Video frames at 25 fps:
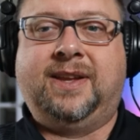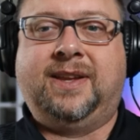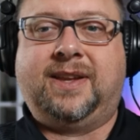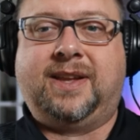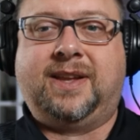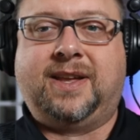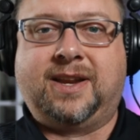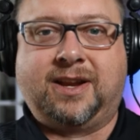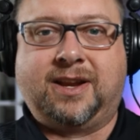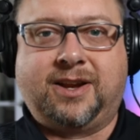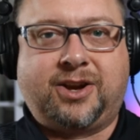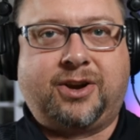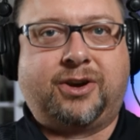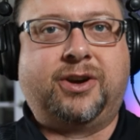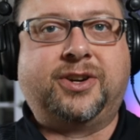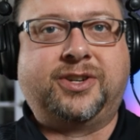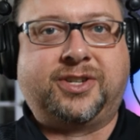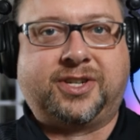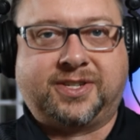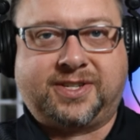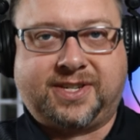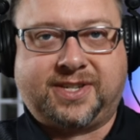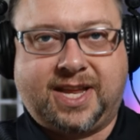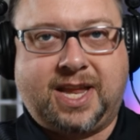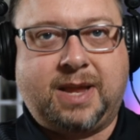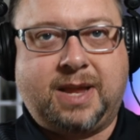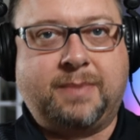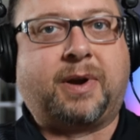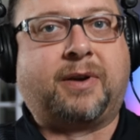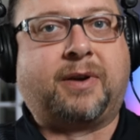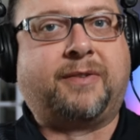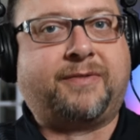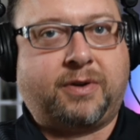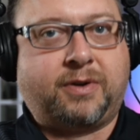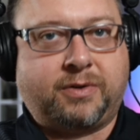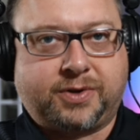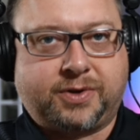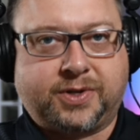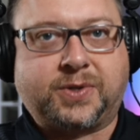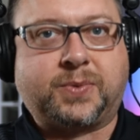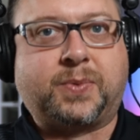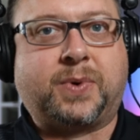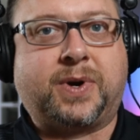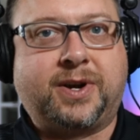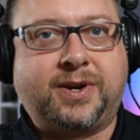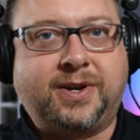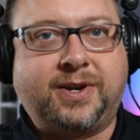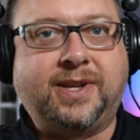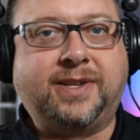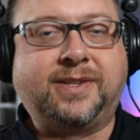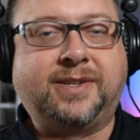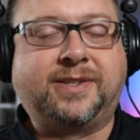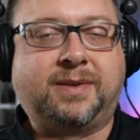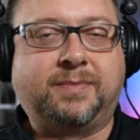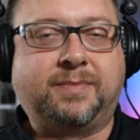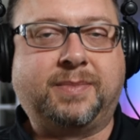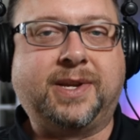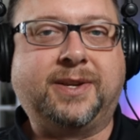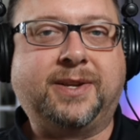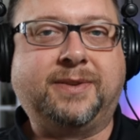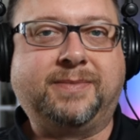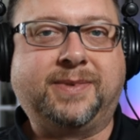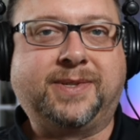and encourage us to keep our focus where it needs to be.